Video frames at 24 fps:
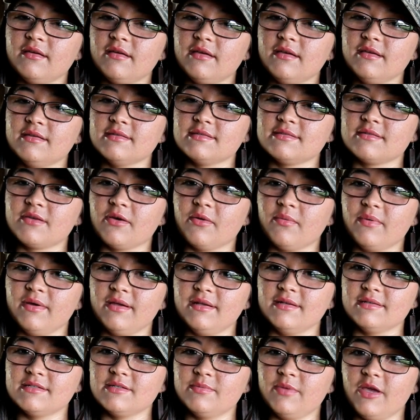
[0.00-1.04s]
is
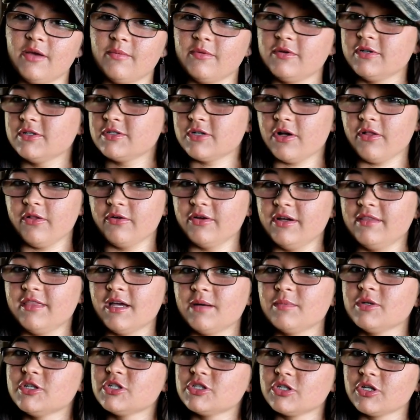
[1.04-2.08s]
going to be able to tolerate
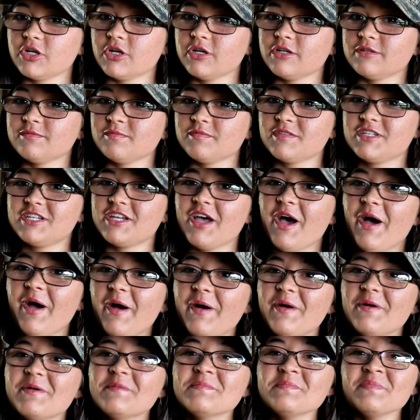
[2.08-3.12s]
that much sugar.
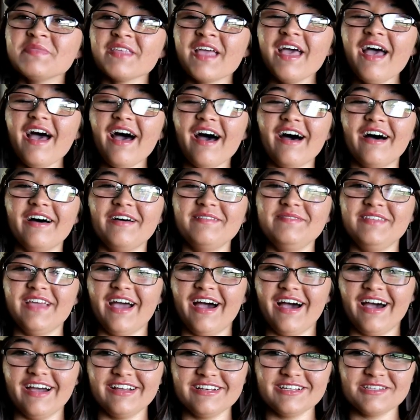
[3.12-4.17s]
So,
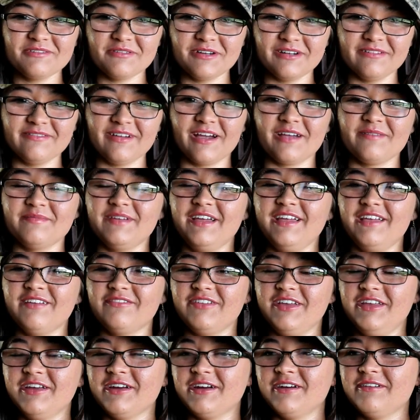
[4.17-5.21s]
yeah, I just wouldn't recommend
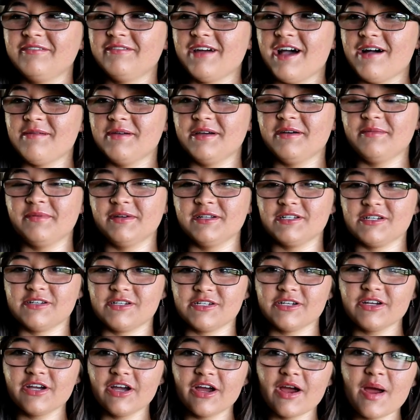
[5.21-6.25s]
giving your rabbit a bunch of
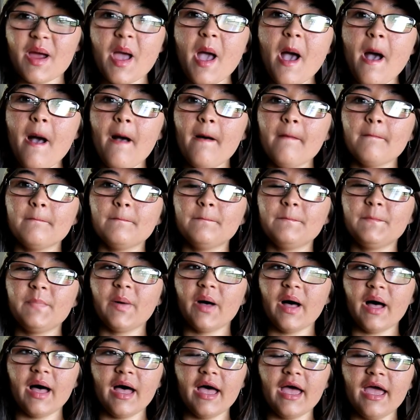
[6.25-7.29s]
sugar,
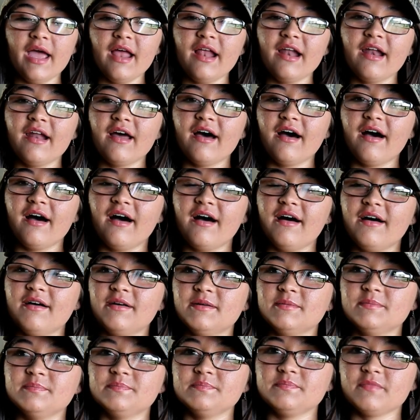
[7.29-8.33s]
but
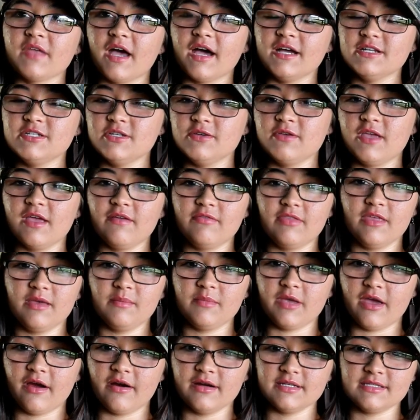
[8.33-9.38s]
I do give
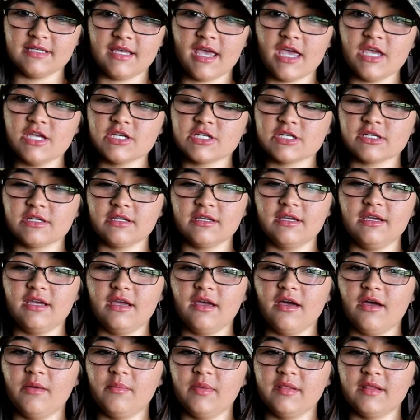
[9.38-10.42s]
them carrots
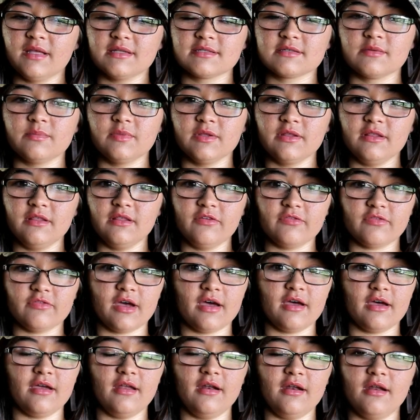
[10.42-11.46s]
occasionally, and that's completely
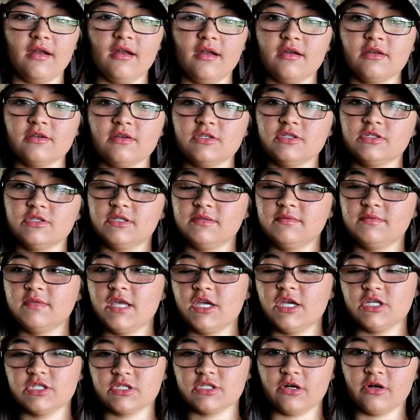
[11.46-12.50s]
fine.
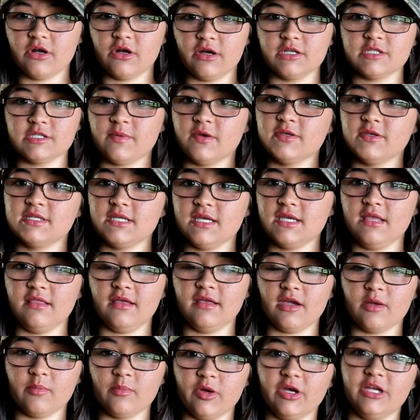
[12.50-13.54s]
They just are not supposed to eat,
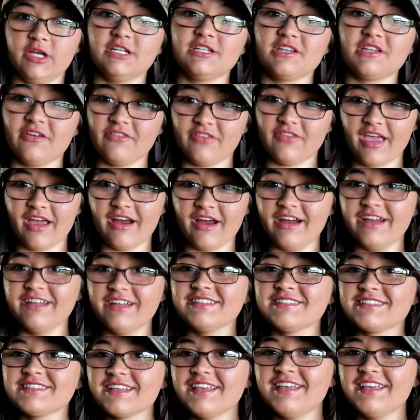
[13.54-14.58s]
like, a bunch of
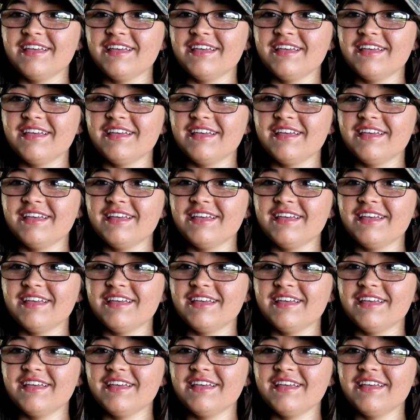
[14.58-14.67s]
carrots.